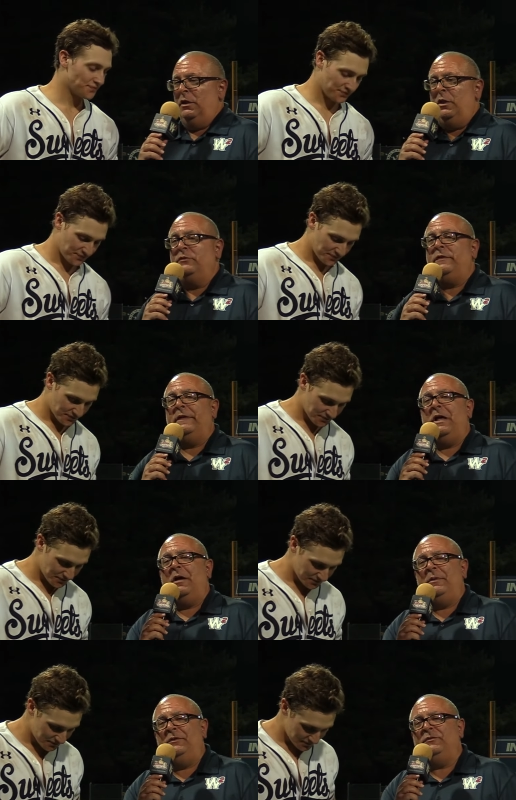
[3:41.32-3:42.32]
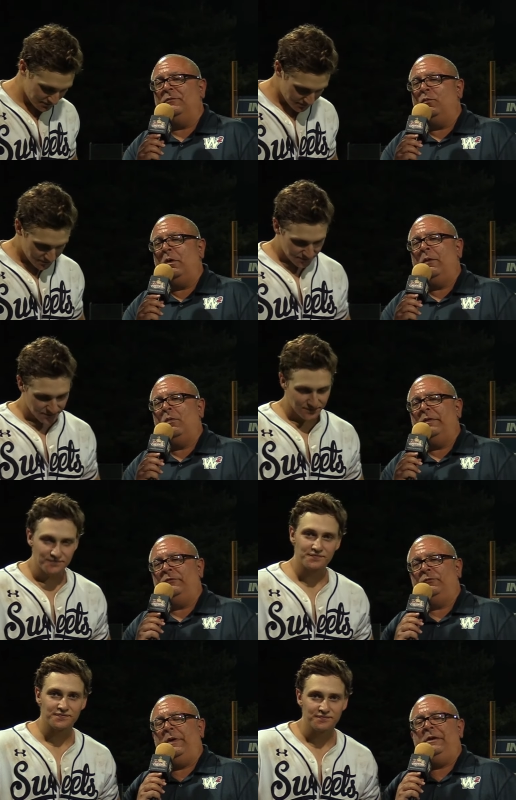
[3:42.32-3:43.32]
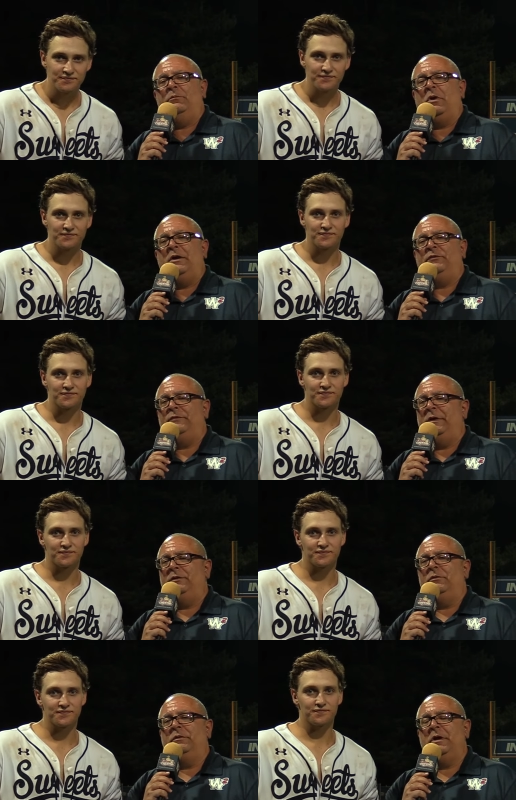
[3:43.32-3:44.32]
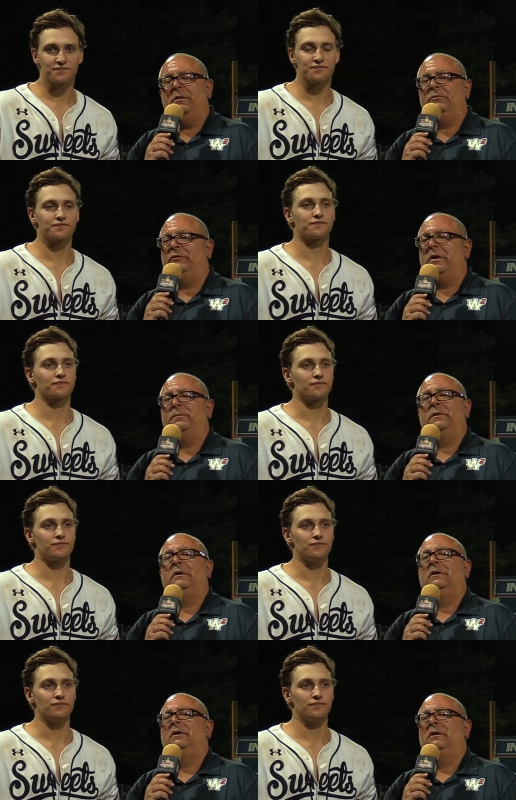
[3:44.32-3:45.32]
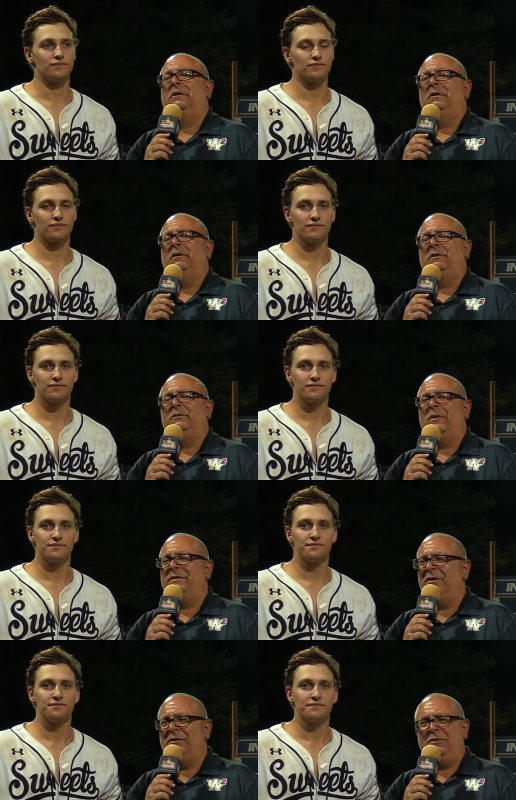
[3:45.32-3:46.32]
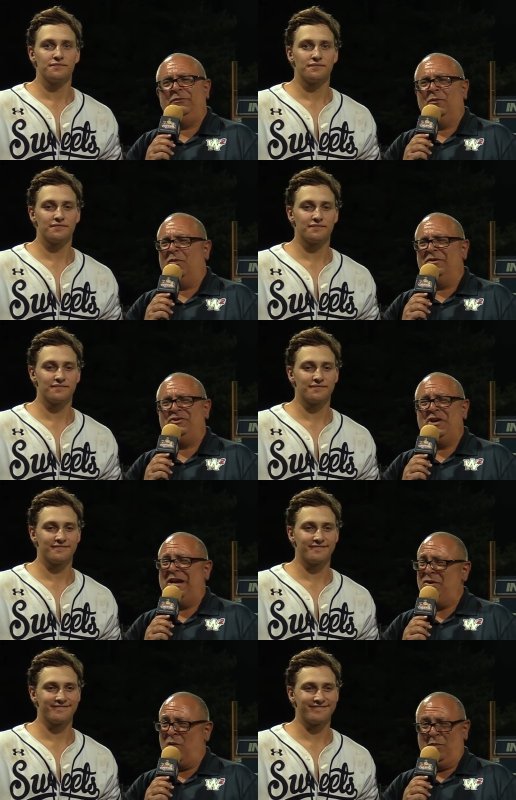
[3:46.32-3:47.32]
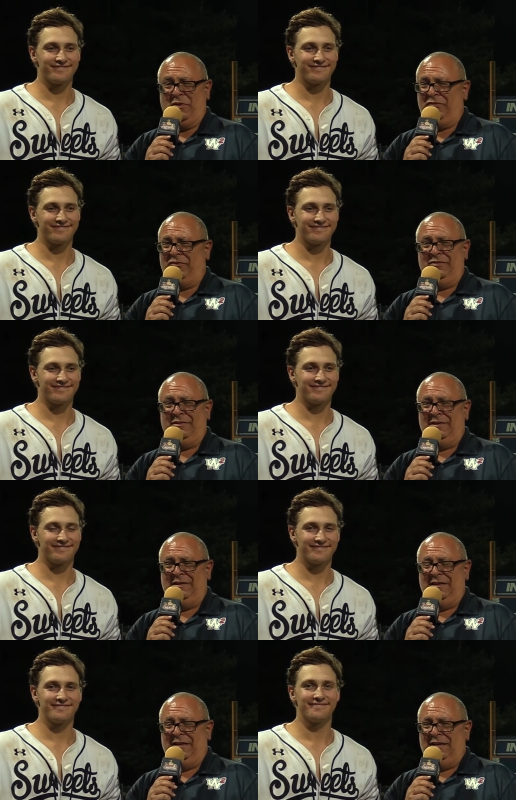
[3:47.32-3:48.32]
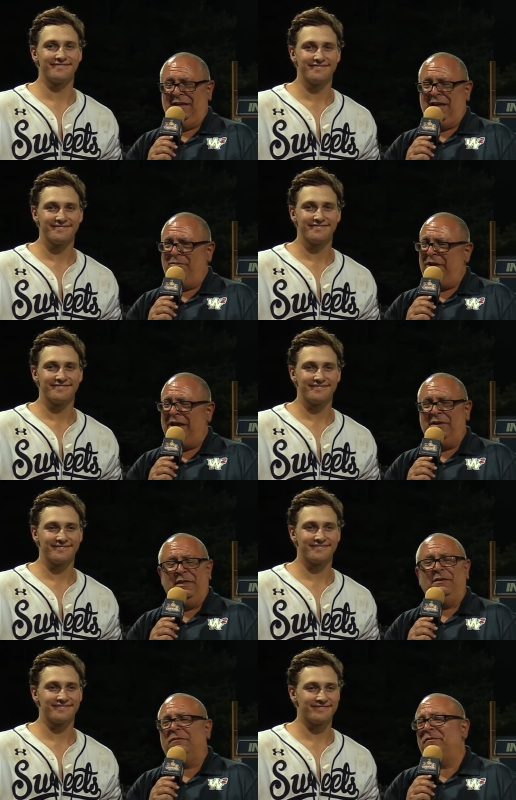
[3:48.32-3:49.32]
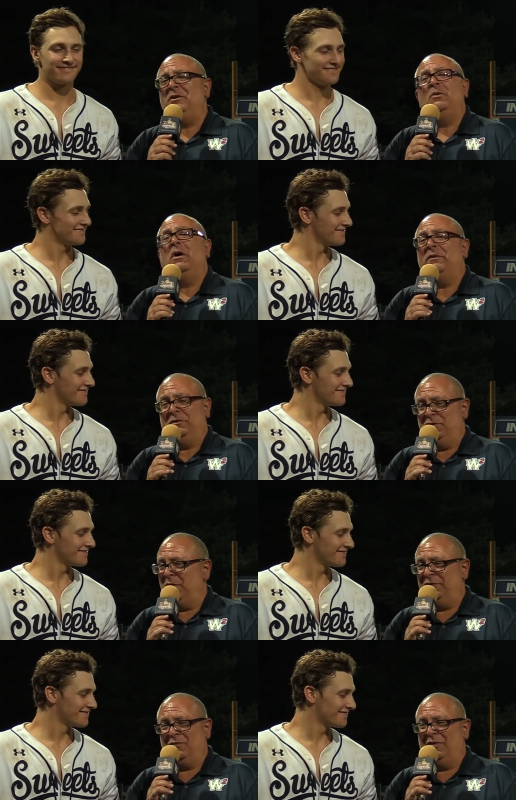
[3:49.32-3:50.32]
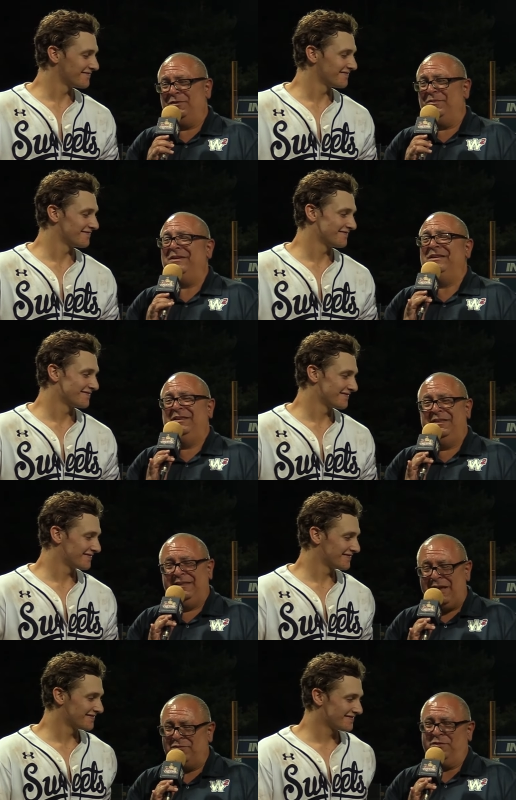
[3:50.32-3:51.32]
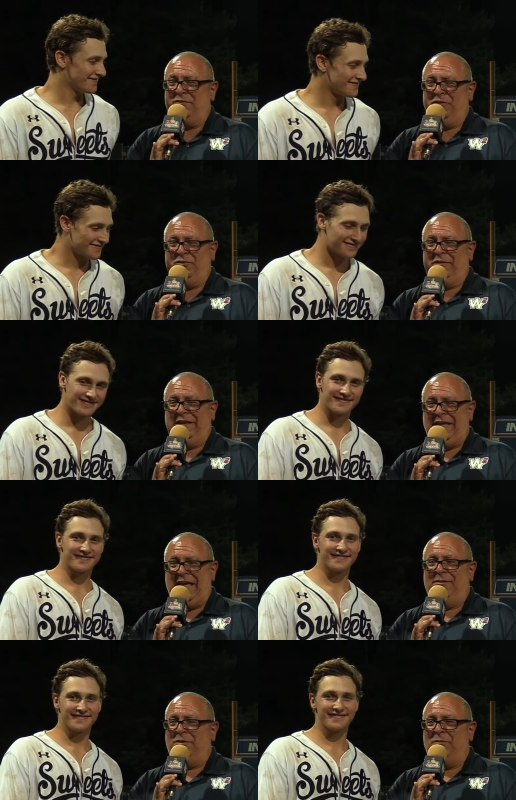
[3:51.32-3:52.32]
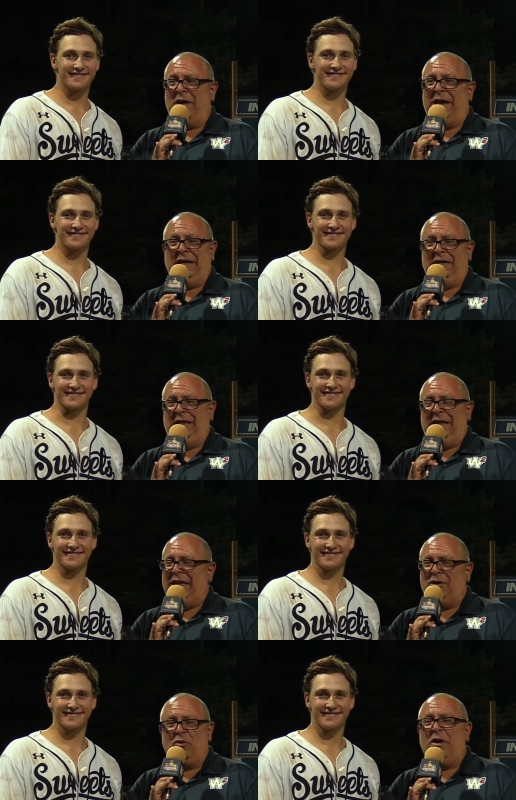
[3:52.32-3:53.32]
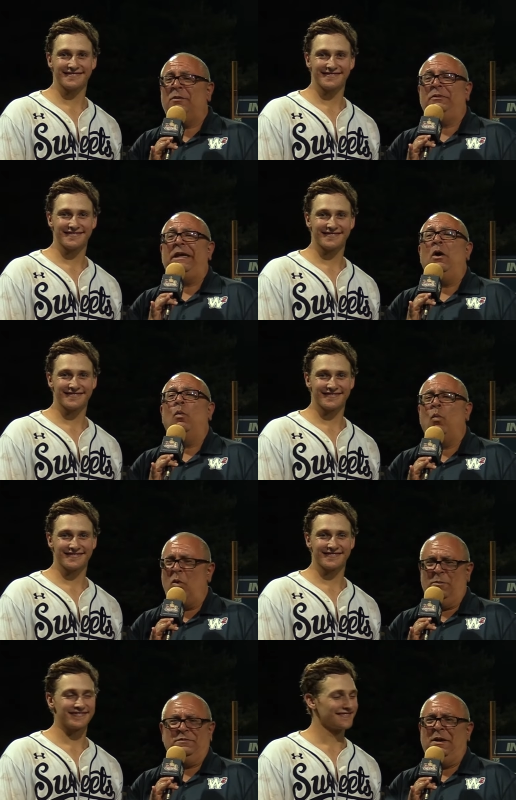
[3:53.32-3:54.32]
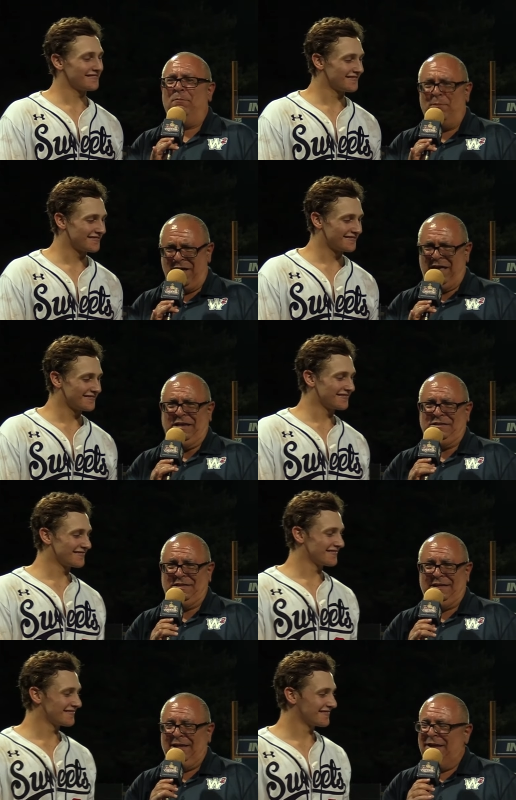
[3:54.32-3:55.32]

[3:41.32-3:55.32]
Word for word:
Speaker 1: Those are the comments of Walla Walla Sweet Bryce Vitt, who comes up, do I dare use the word ginormous? I mean, I could think of a few other choice words, but that was the first one that came to my incredibly warped mind.